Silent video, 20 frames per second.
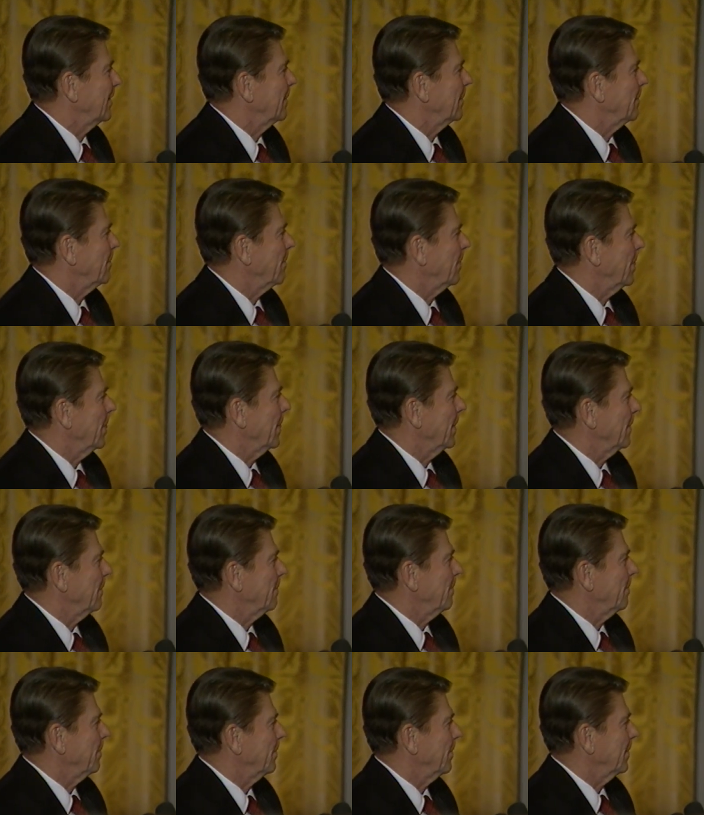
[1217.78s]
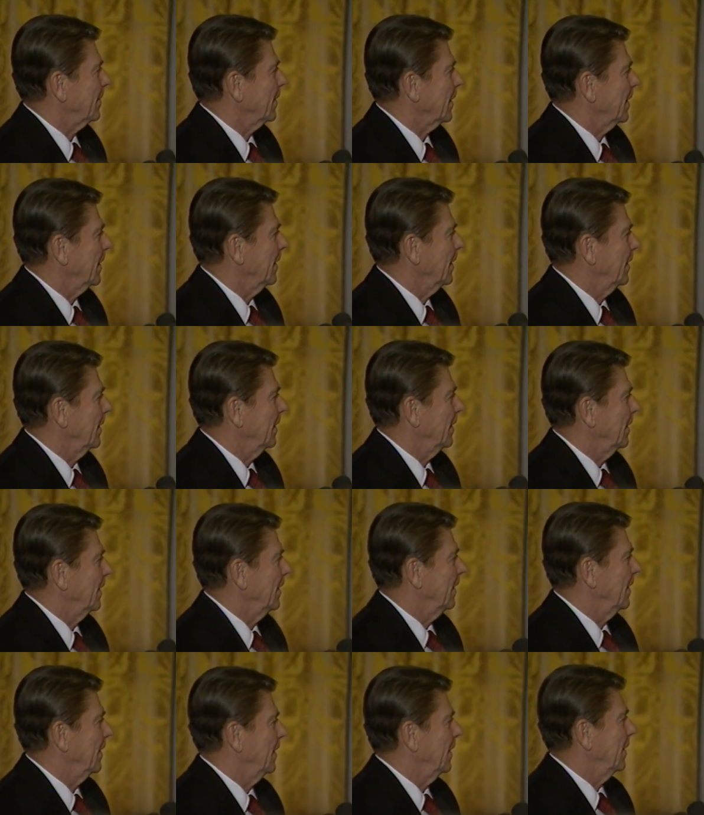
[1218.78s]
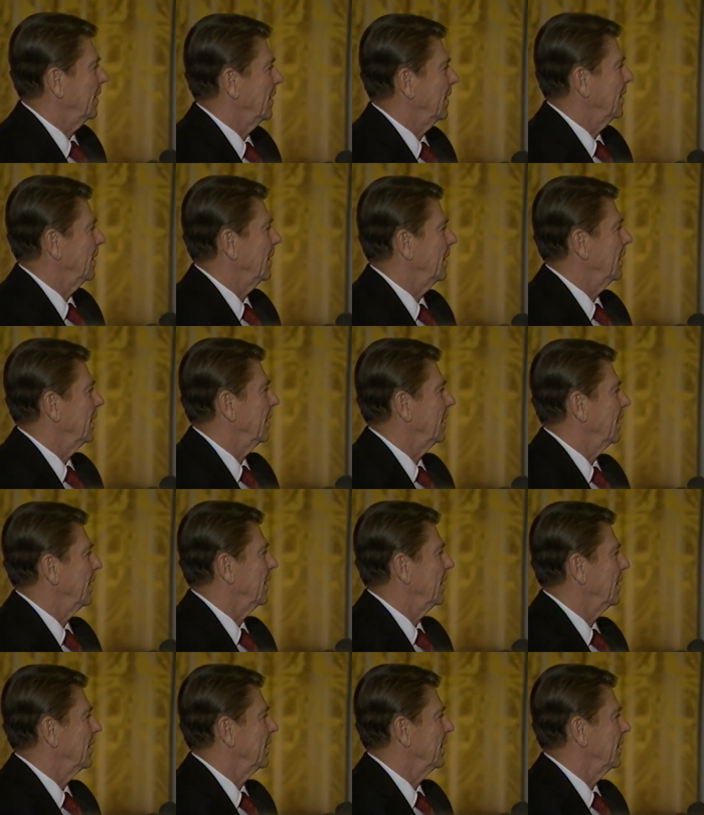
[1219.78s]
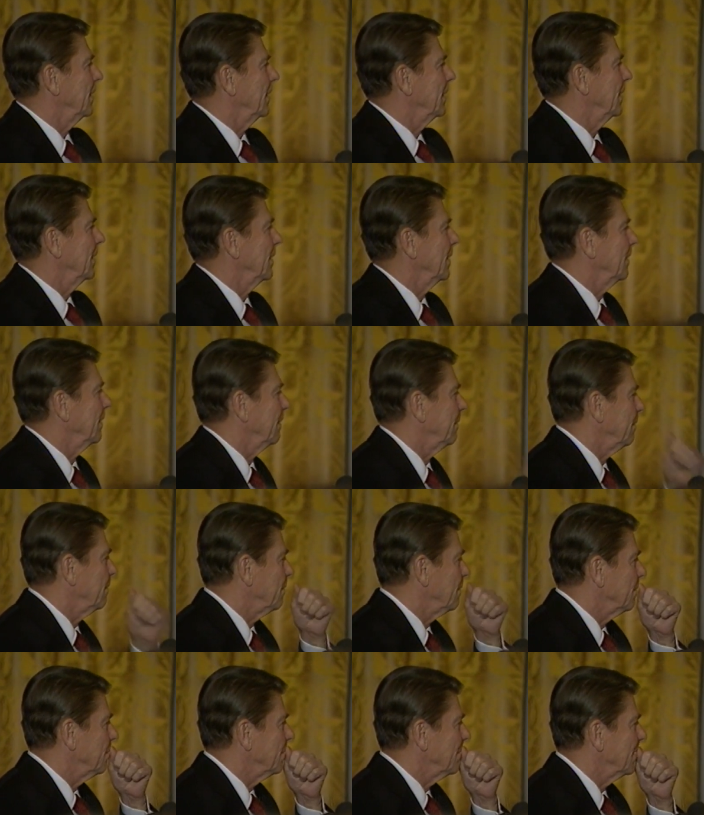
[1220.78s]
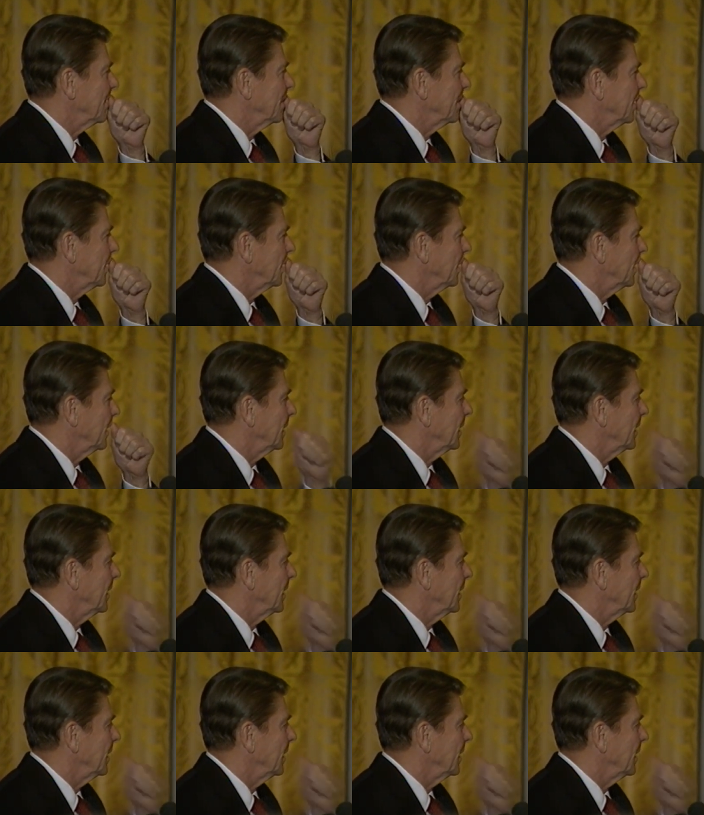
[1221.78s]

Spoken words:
[no speech]